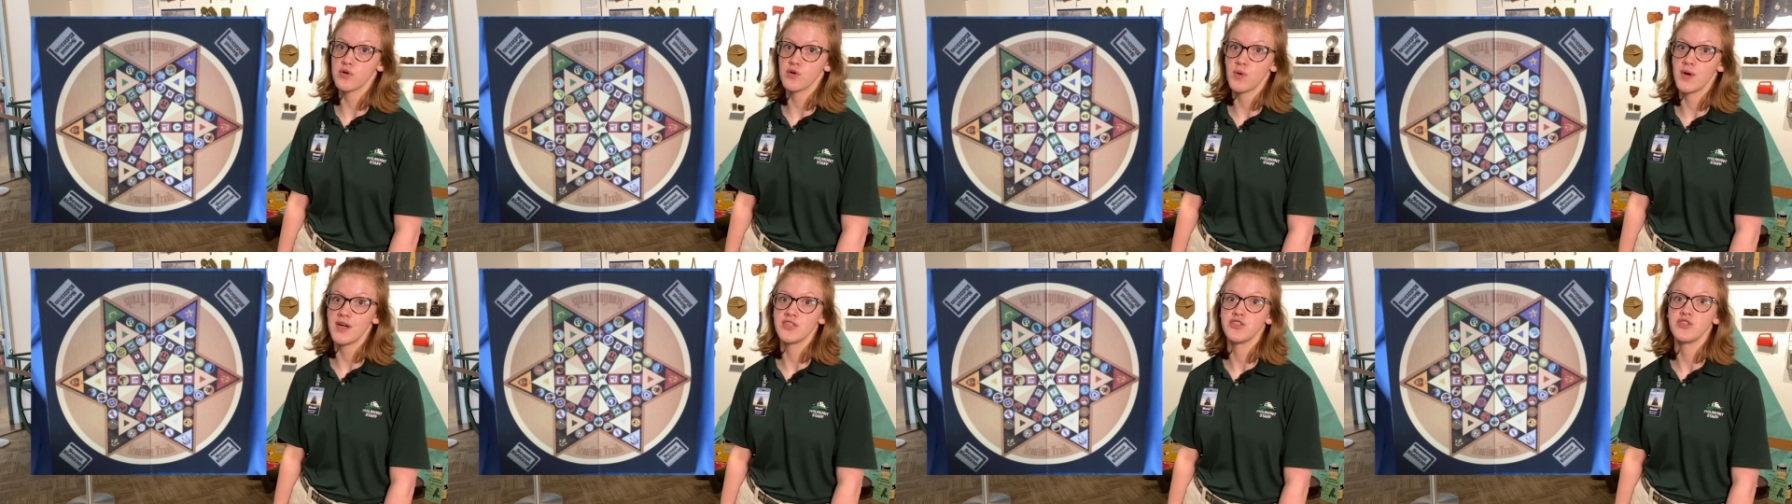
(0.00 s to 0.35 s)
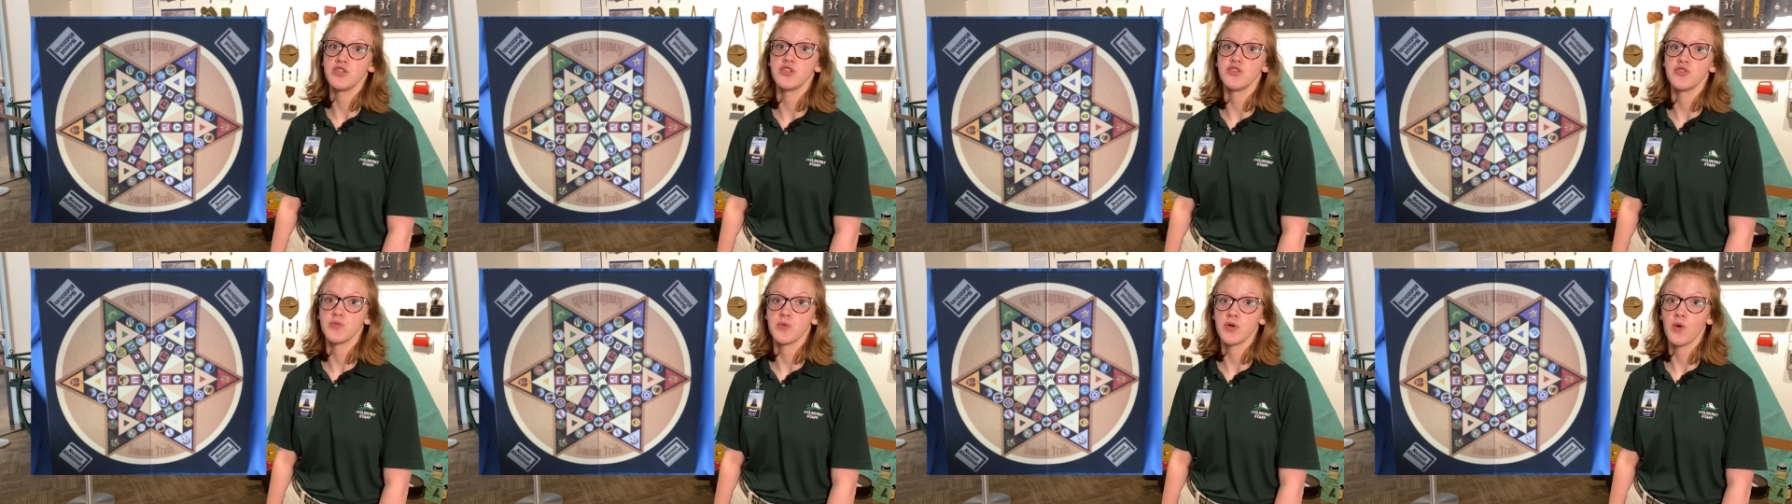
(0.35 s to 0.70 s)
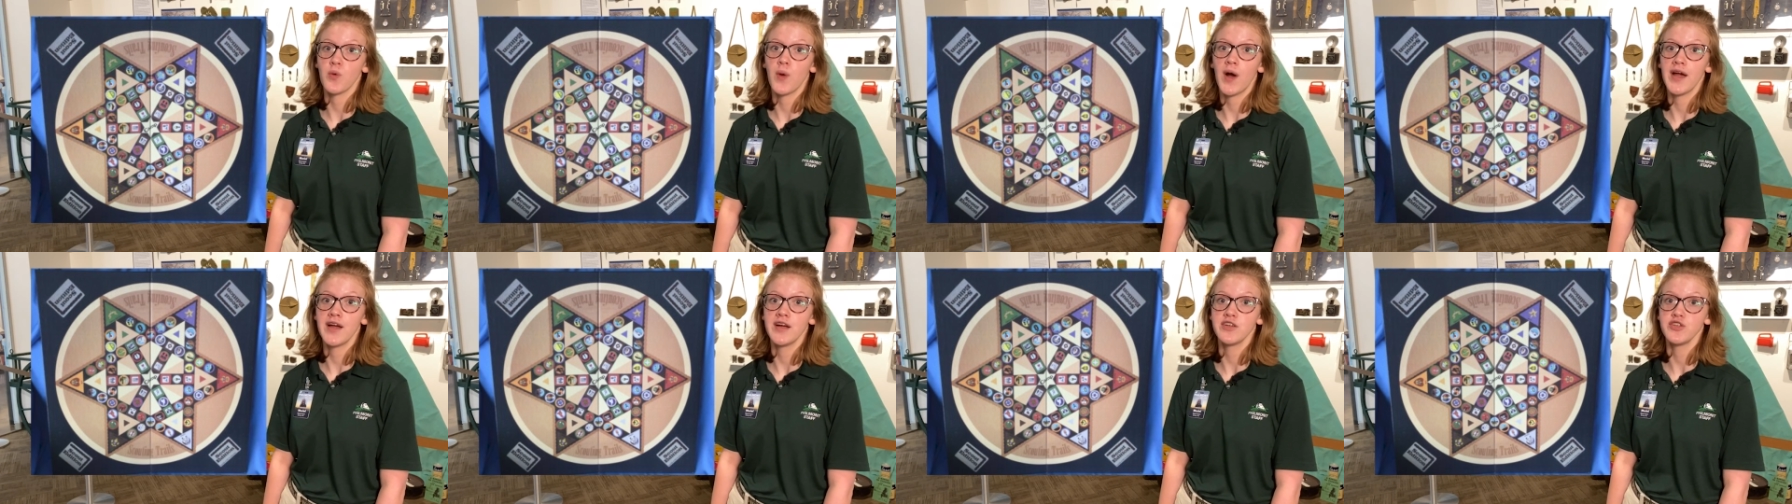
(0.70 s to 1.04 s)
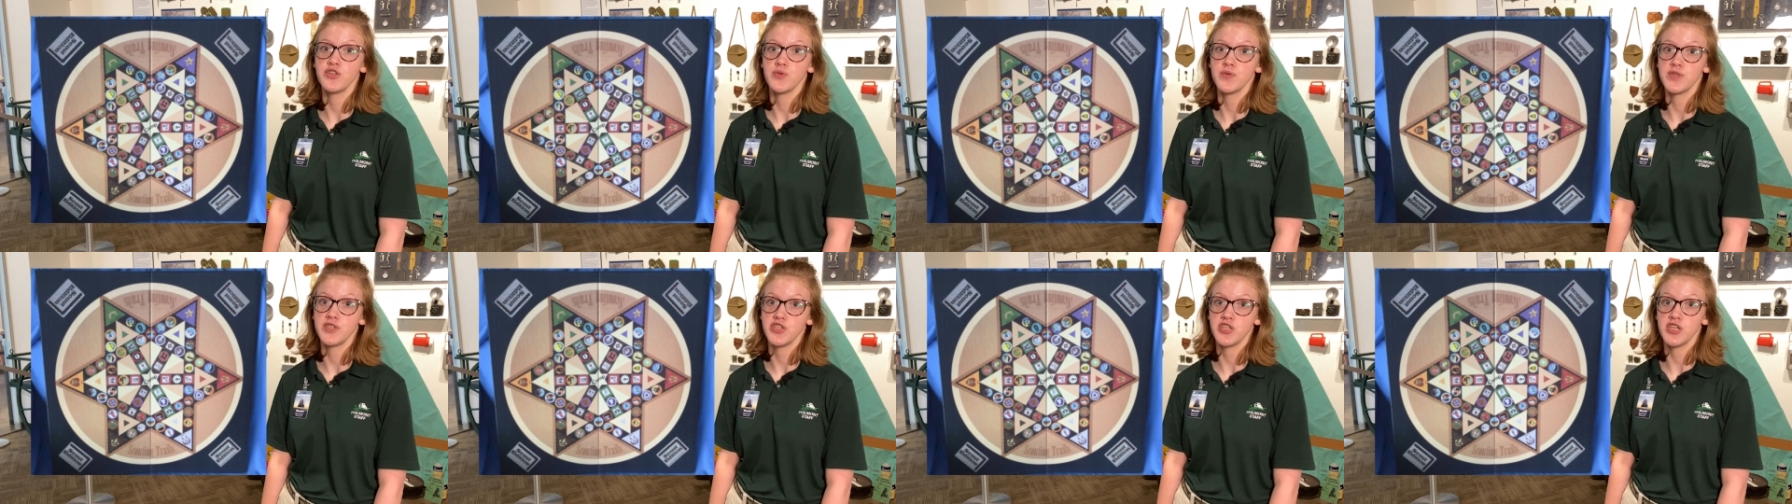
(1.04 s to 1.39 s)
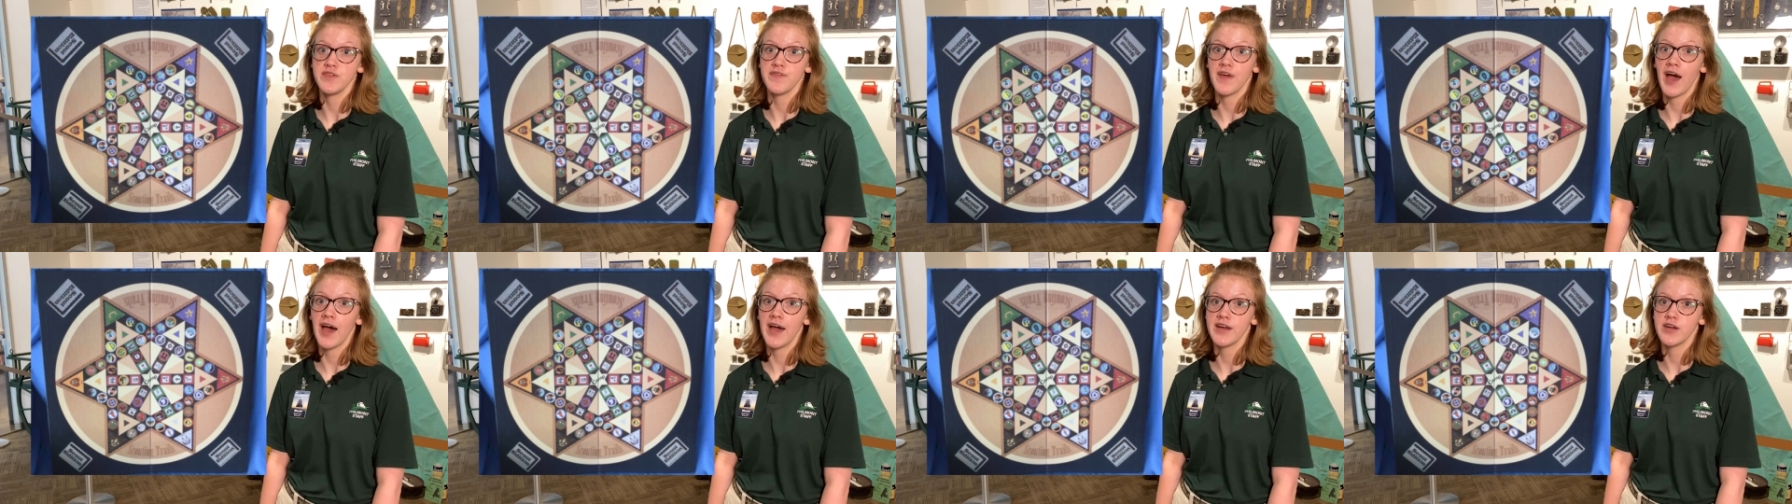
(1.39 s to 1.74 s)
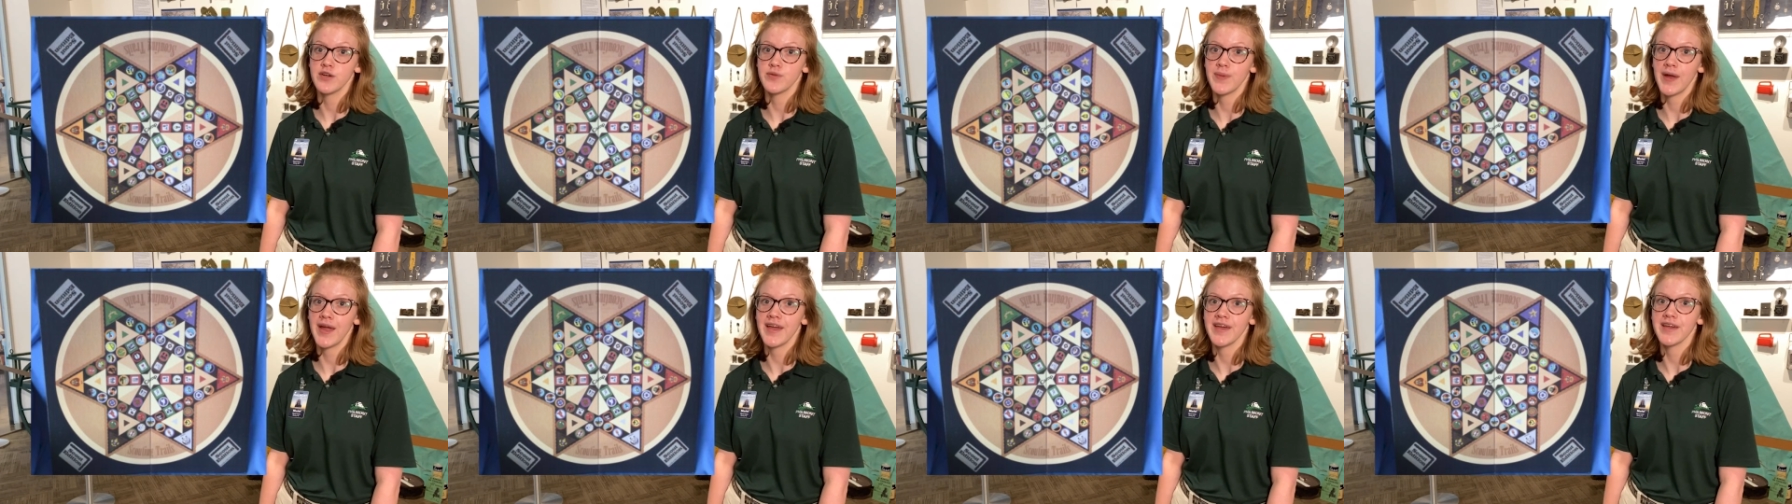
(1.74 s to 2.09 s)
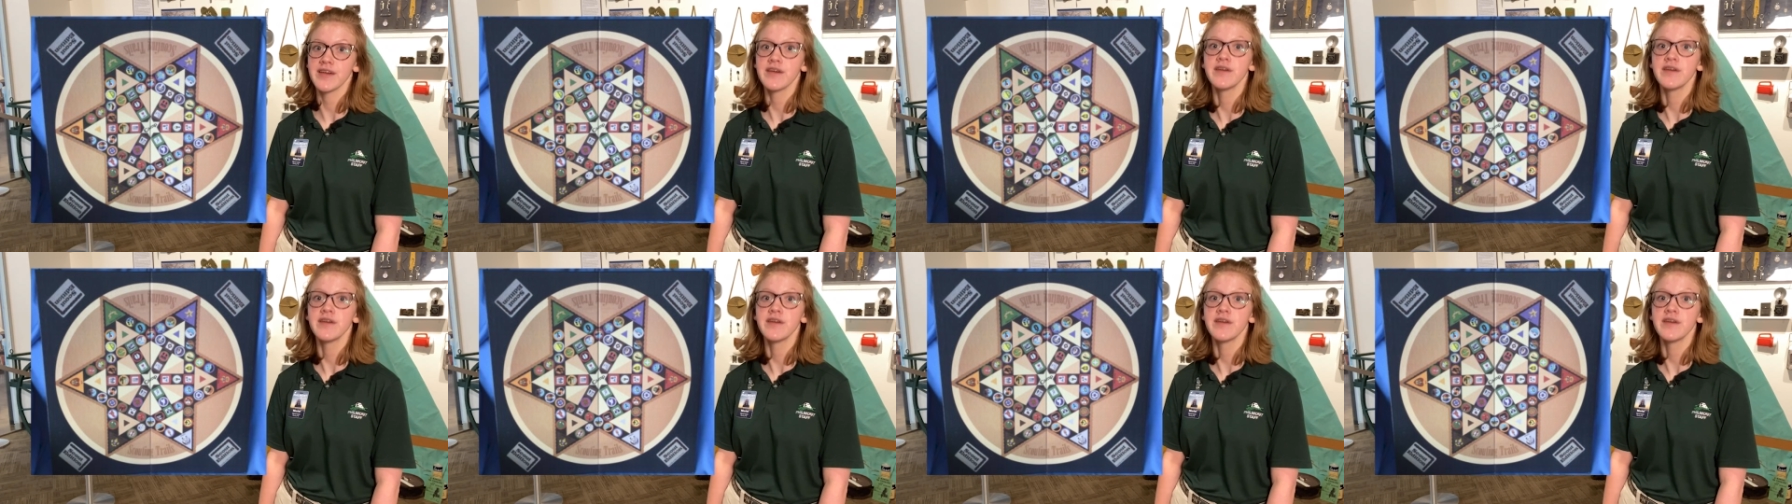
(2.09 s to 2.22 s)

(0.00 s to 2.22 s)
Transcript: questions required to achieve higher rank.